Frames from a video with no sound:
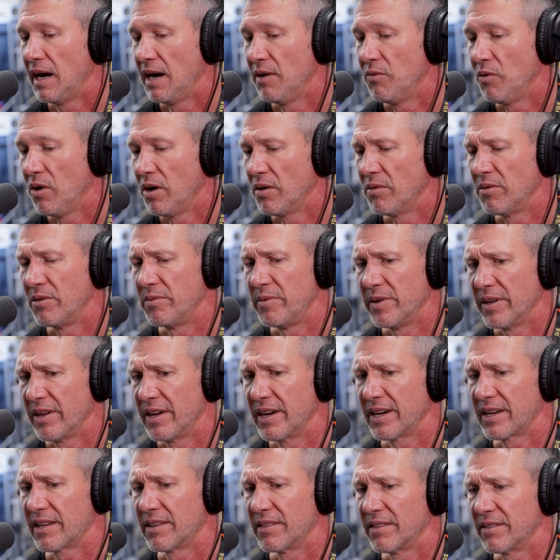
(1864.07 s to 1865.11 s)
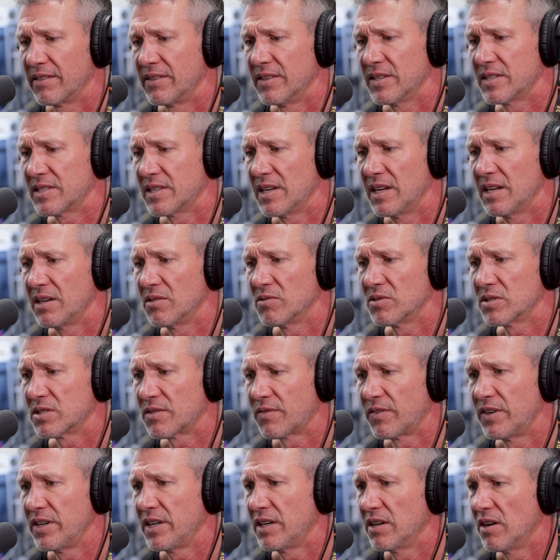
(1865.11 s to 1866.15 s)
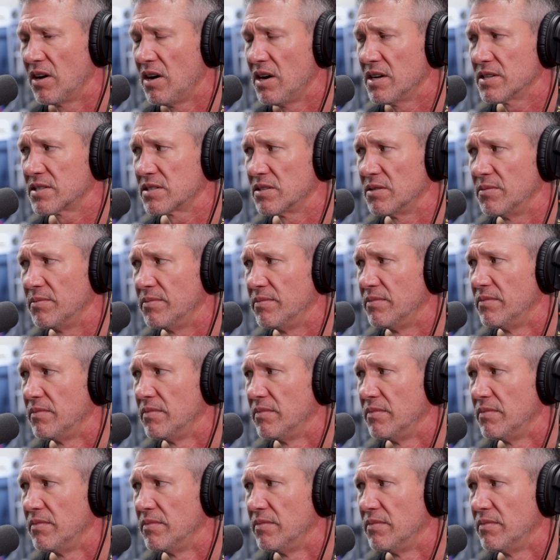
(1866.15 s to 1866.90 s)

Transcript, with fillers: I want them to be like, this thing was freaking awesome.